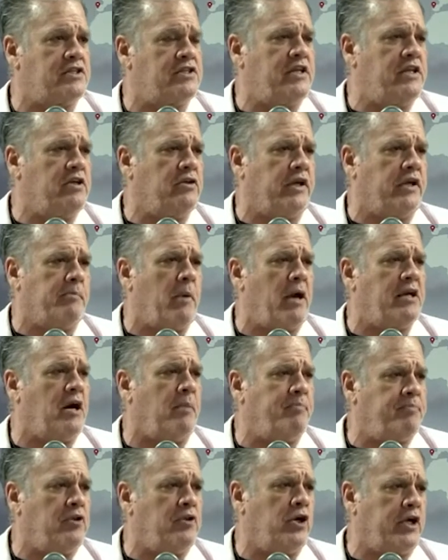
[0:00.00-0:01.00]
ceiling, my
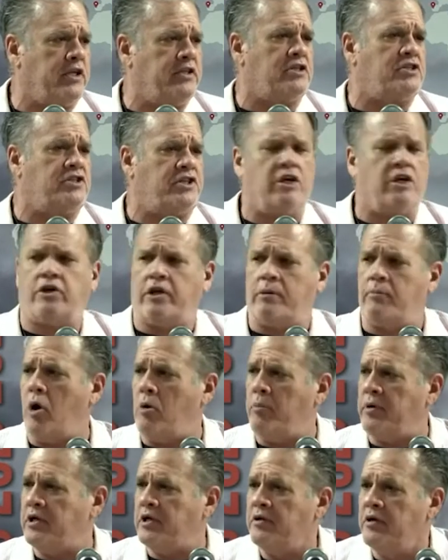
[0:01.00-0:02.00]
up look at the ceiling
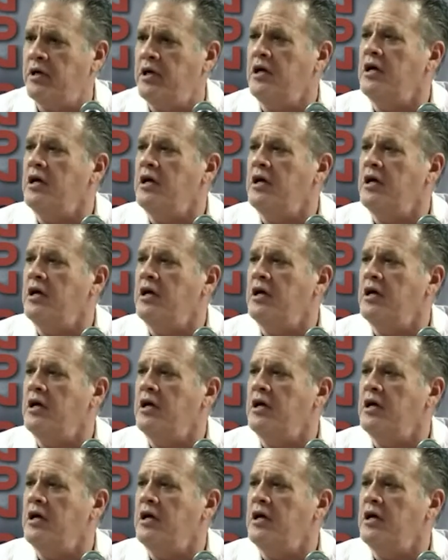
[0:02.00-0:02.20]
moment.